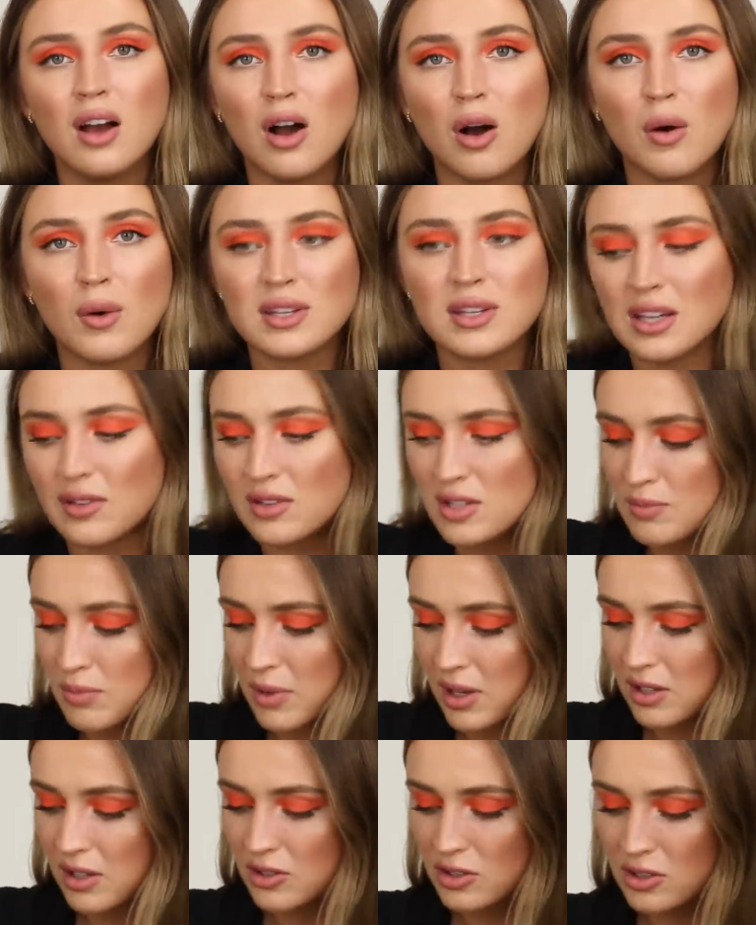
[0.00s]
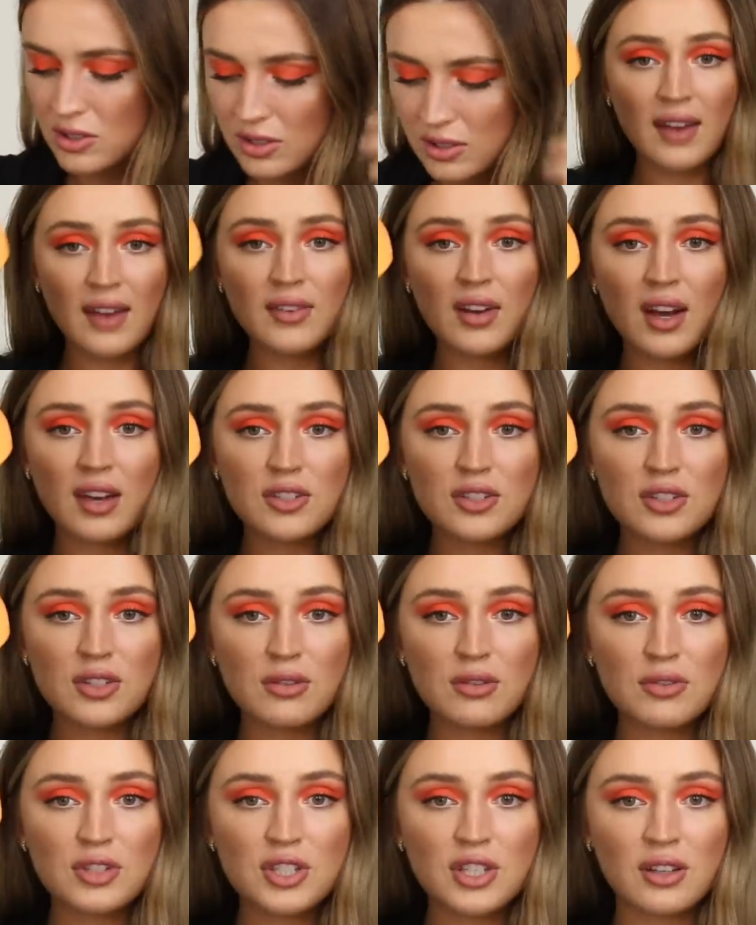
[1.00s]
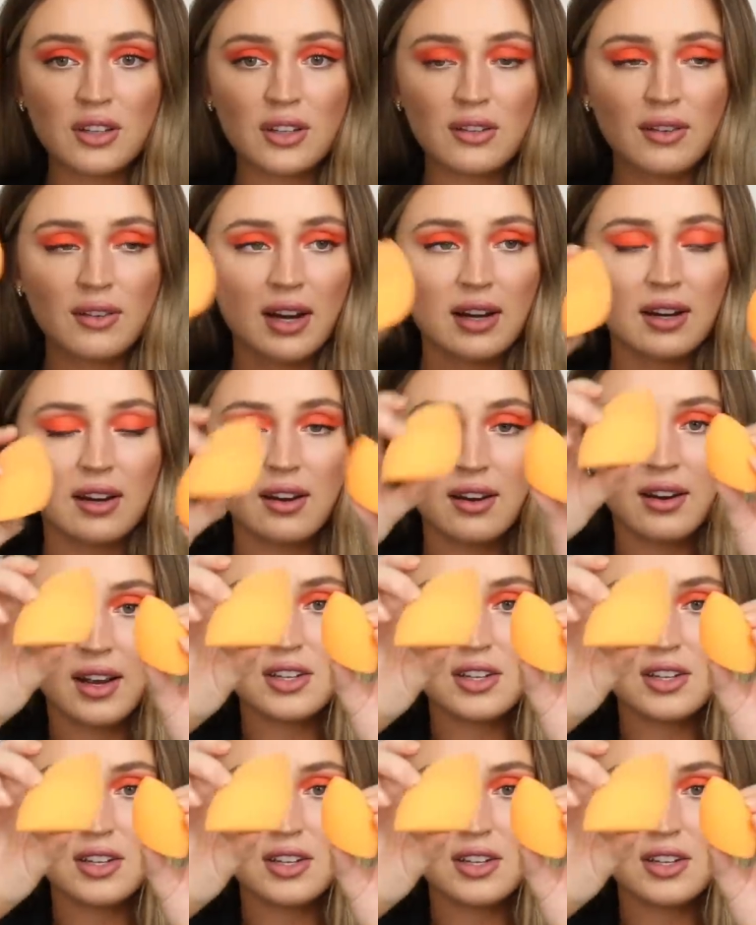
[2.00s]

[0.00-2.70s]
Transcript: Always have a sponge. I've got two chilling right here.